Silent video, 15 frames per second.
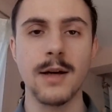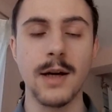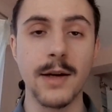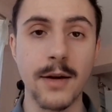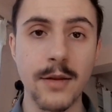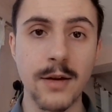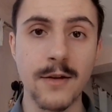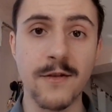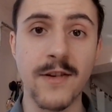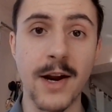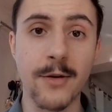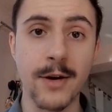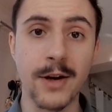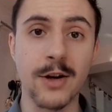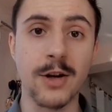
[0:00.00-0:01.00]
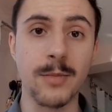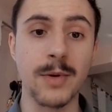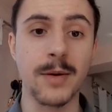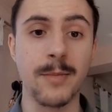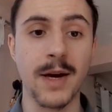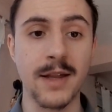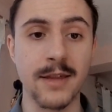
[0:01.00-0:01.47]
Another very
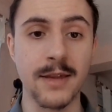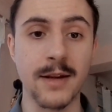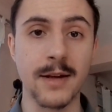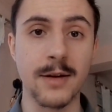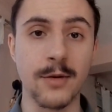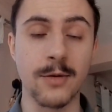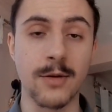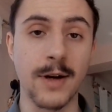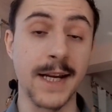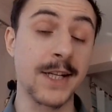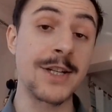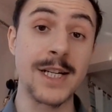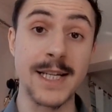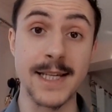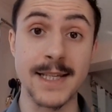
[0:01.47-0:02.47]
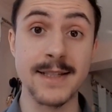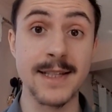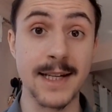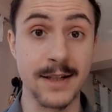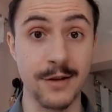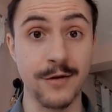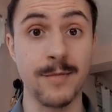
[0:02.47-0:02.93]
common method, or actually
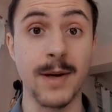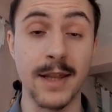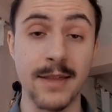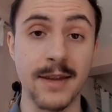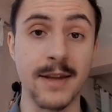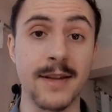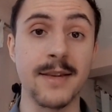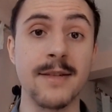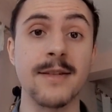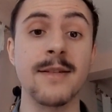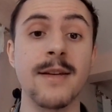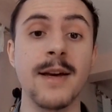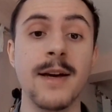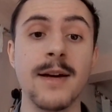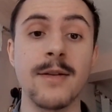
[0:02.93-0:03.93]
set of methods,